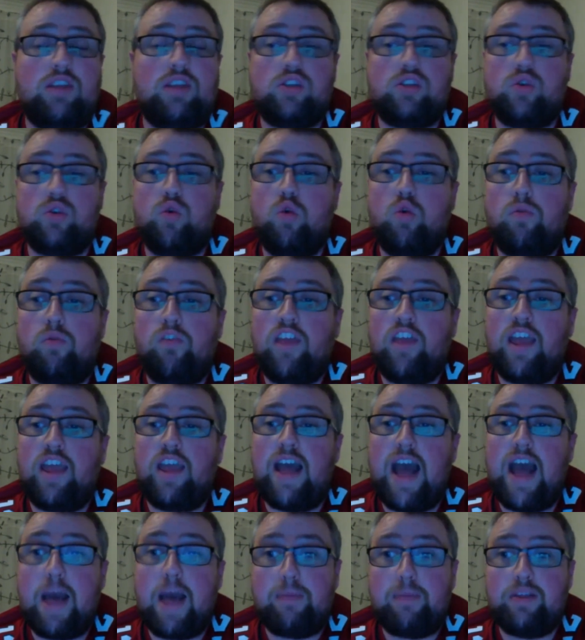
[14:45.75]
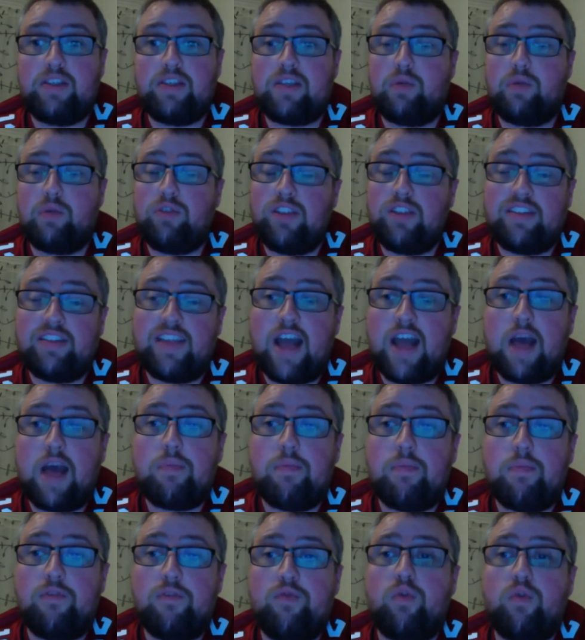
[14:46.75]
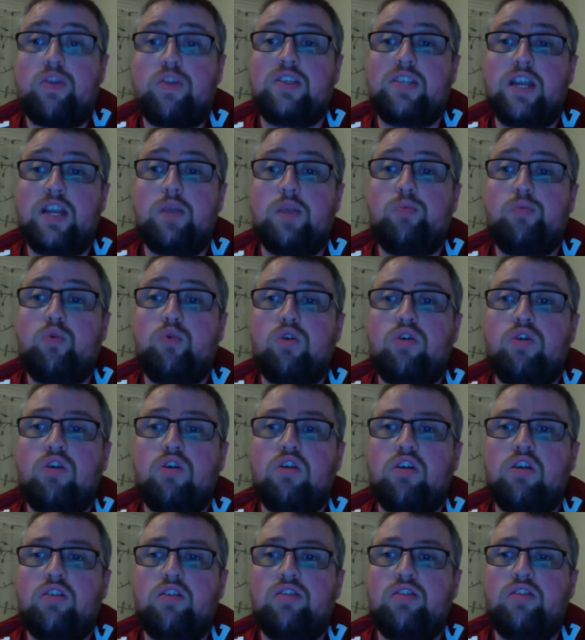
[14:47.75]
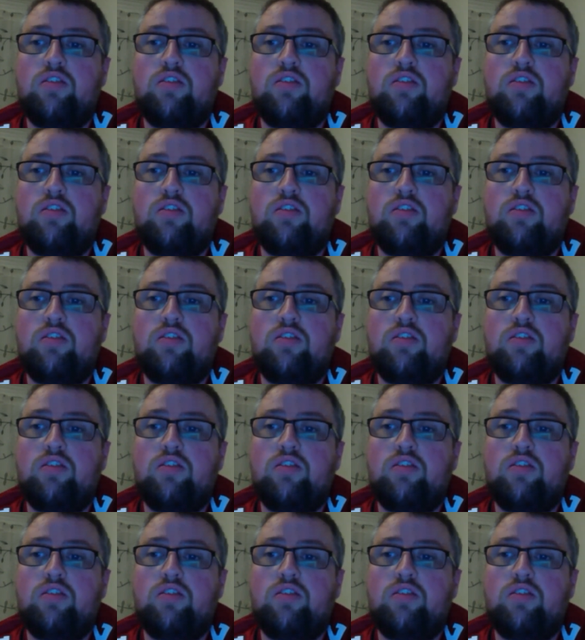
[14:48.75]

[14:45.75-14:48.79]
So hopefully it happens. I want it to happen before the Singapore card,